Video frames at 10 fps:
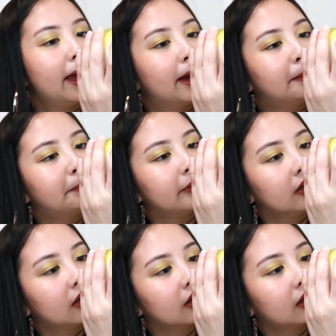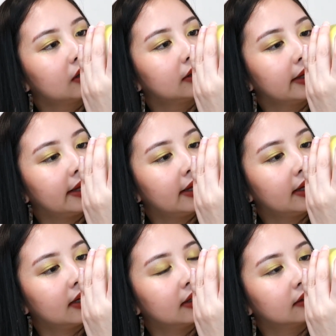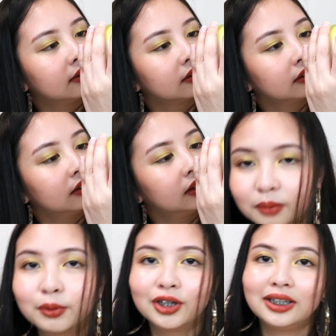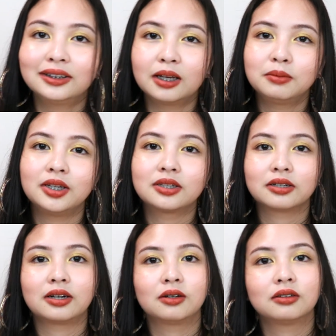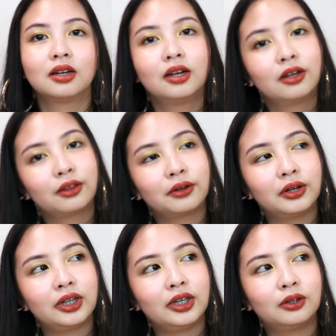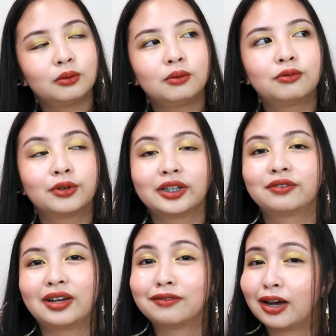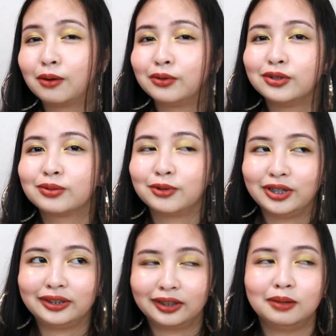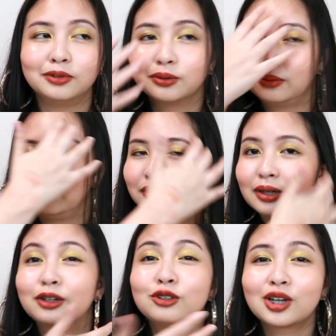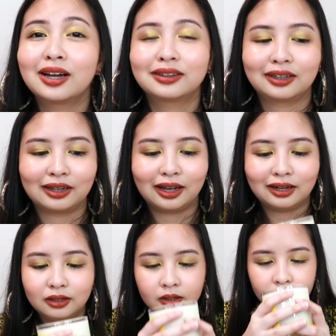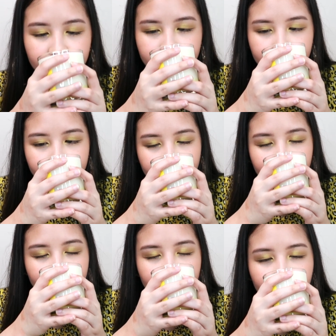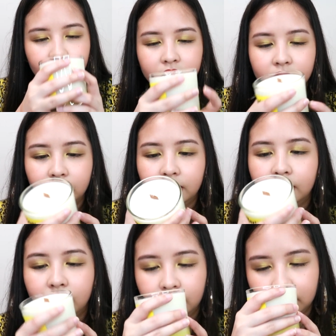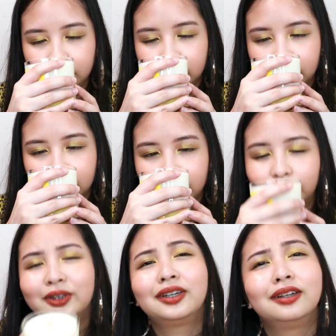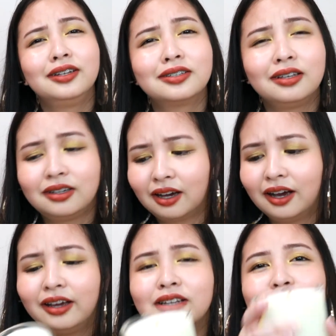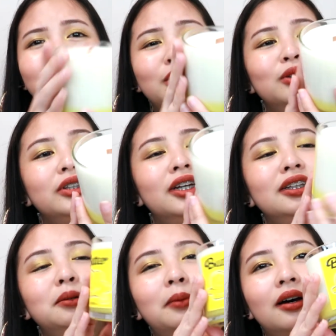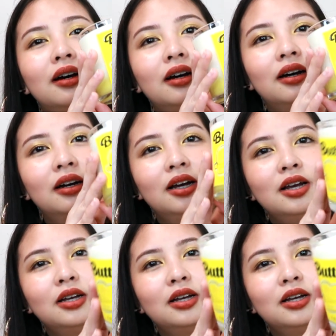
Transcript: ml, and yung burning time niya, it's around 30 to 45 hours burning time. So, ganun siya katagal. And what can I say, guys? Ang cute niya, diba?